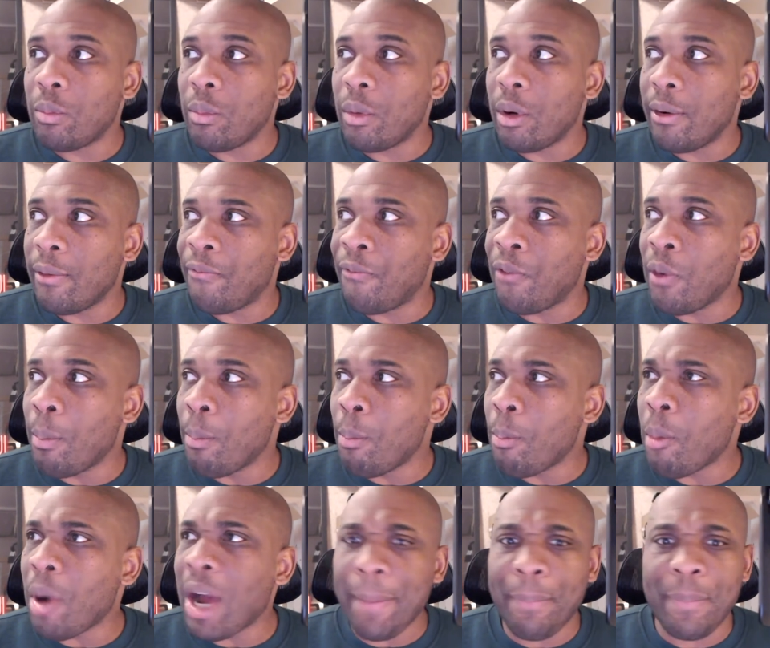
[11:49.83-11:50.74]
From
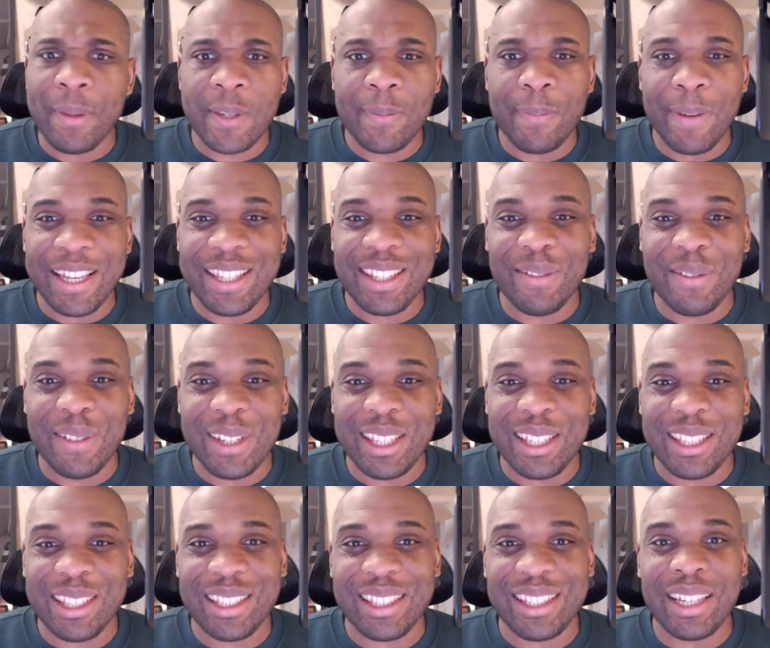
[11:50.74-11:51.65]
my perspective,
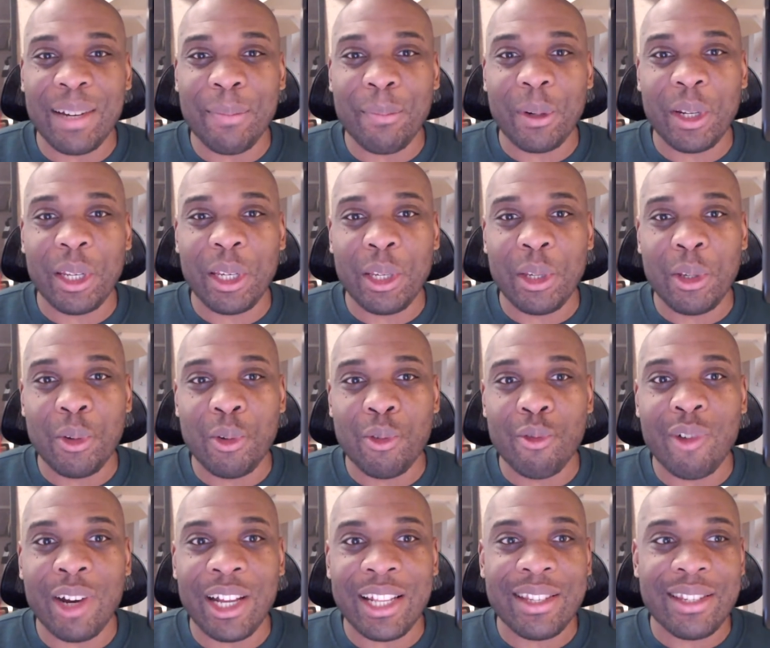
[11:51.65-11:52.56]
as somebody who
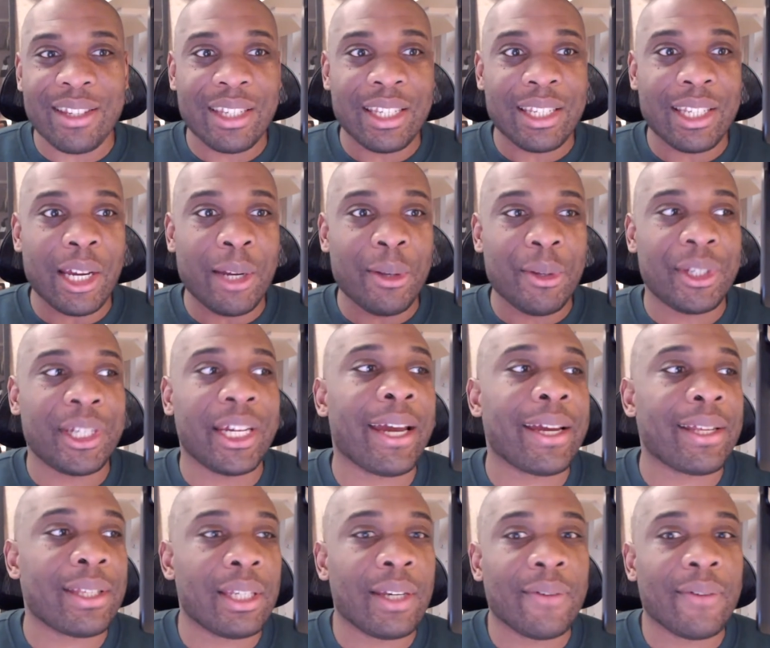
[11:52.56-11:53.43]
runs his own charity,